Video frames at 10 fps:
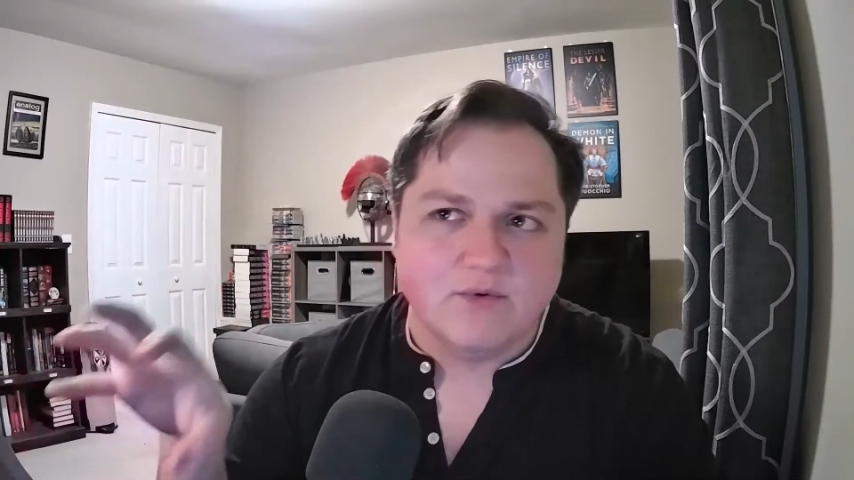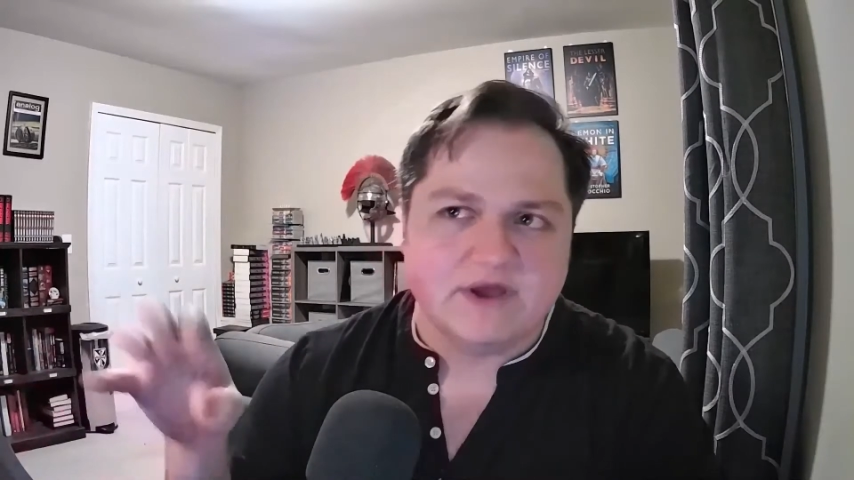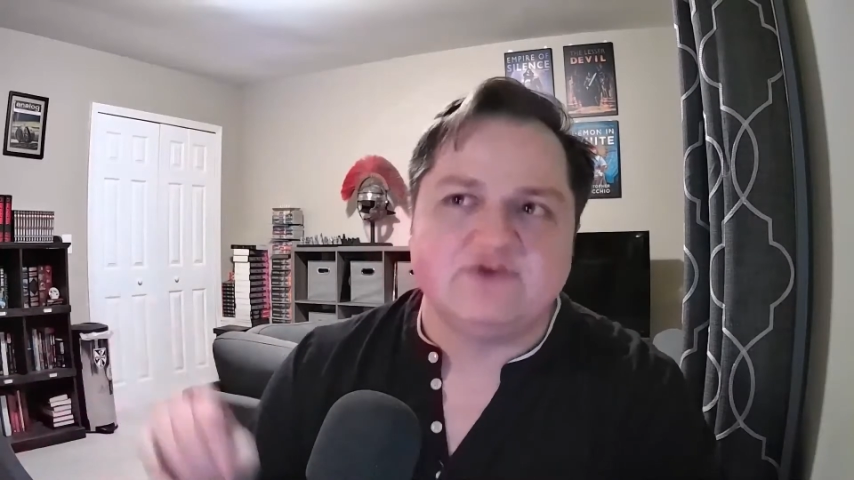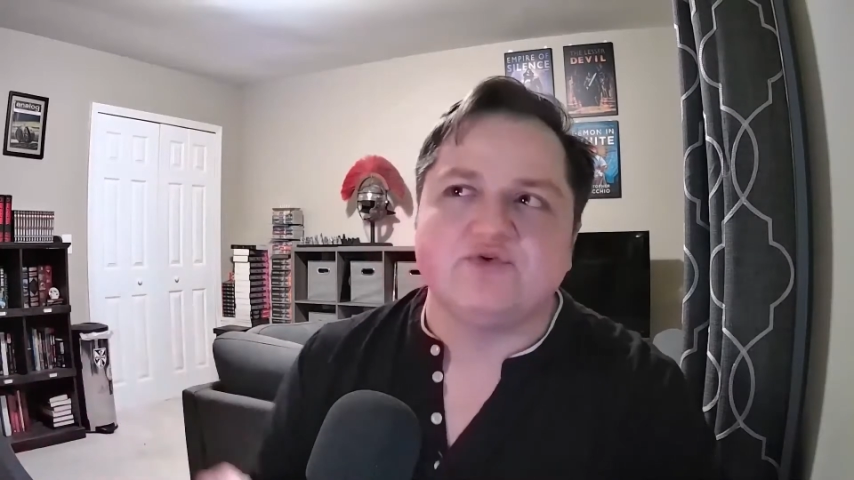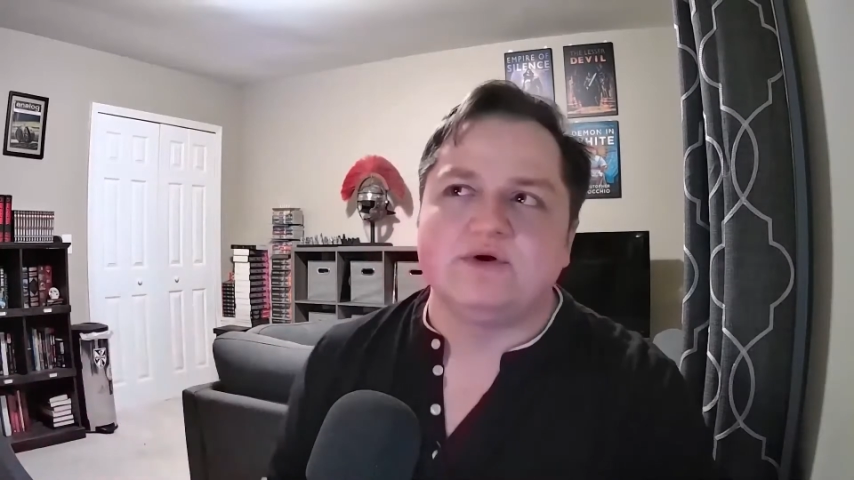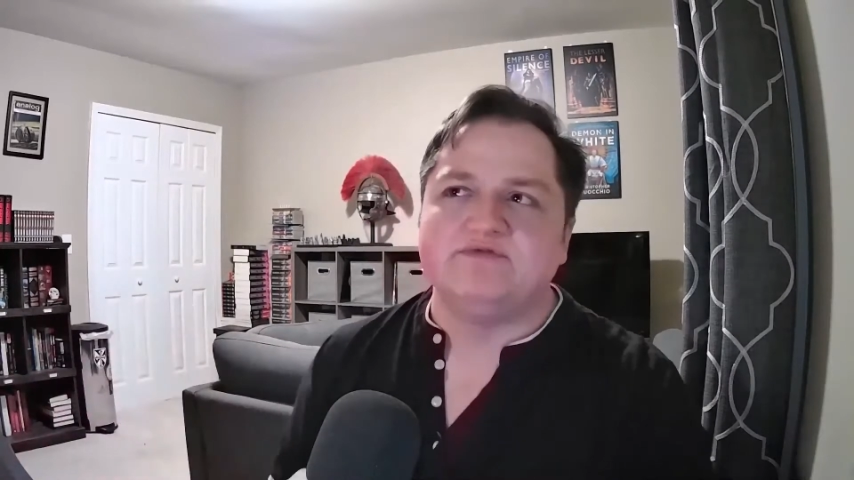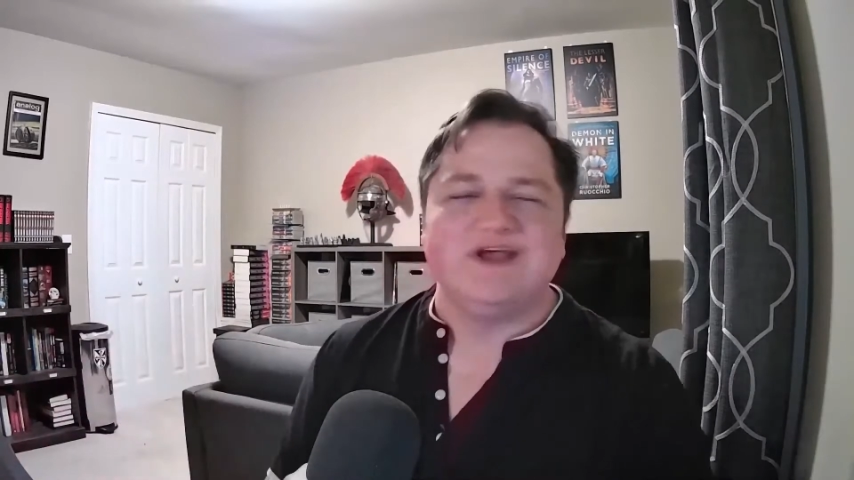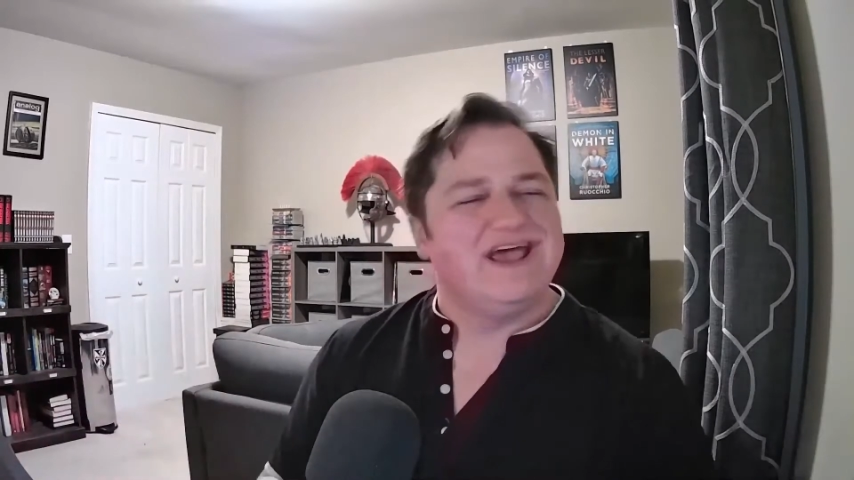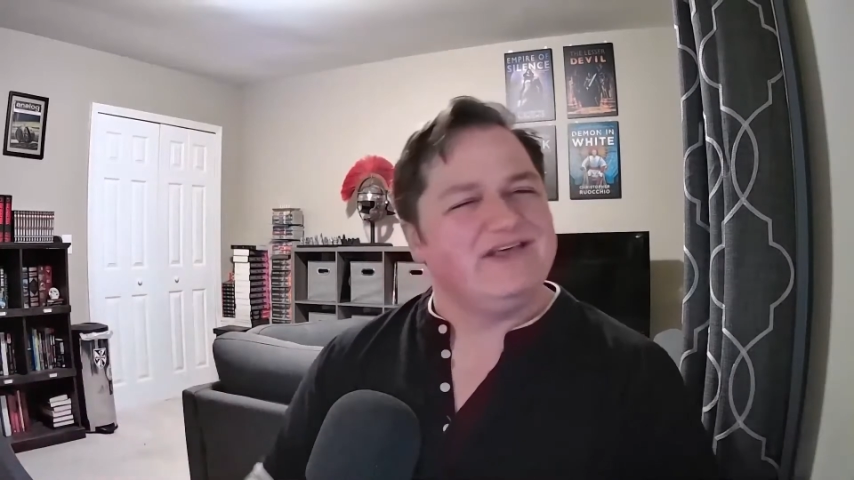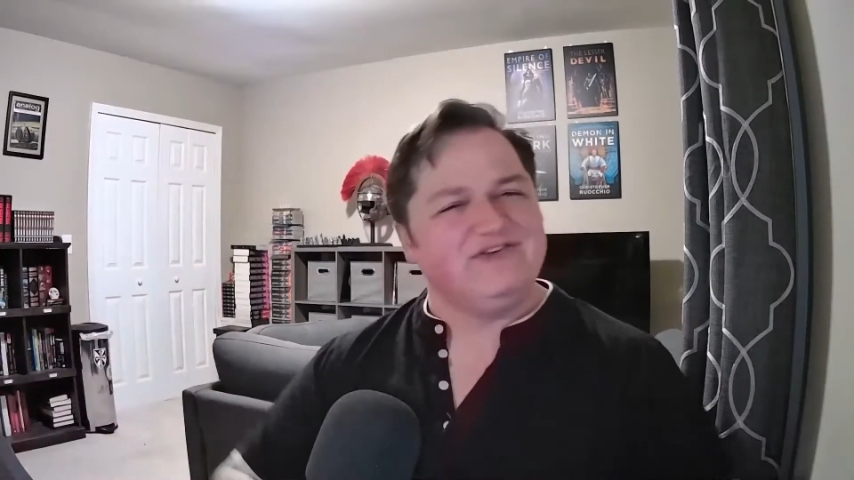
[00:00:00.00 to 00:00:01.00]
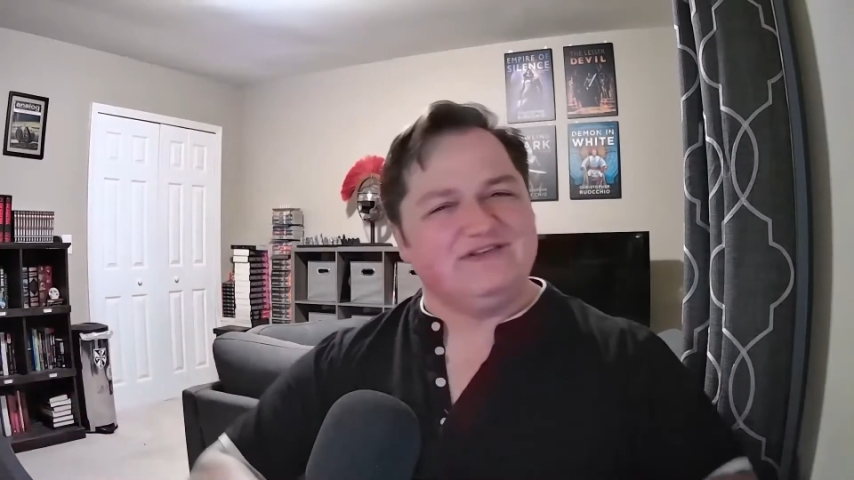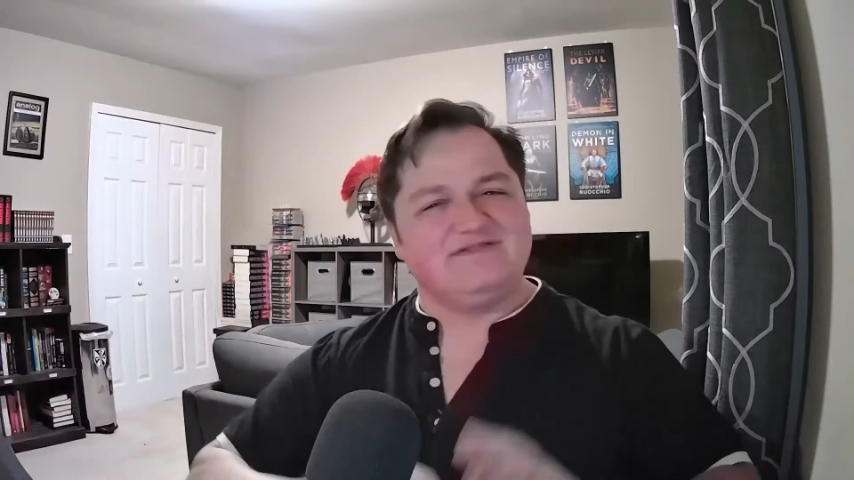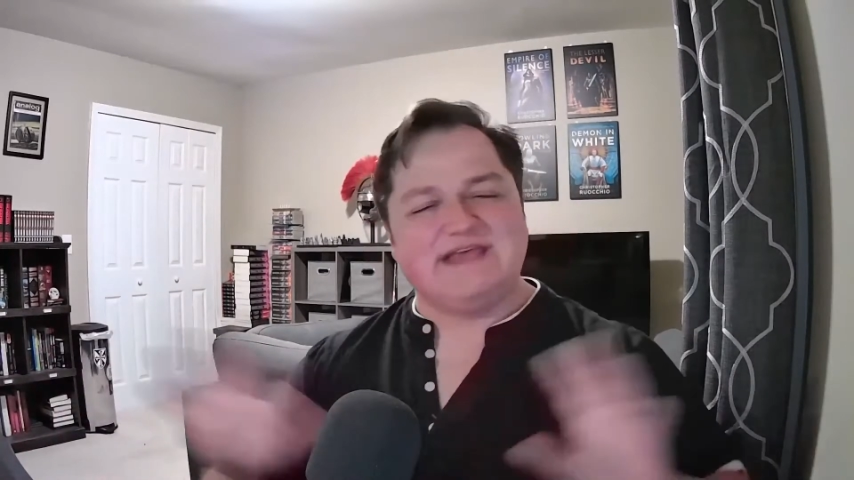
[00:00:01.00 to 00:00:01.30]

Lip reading: where he doesn't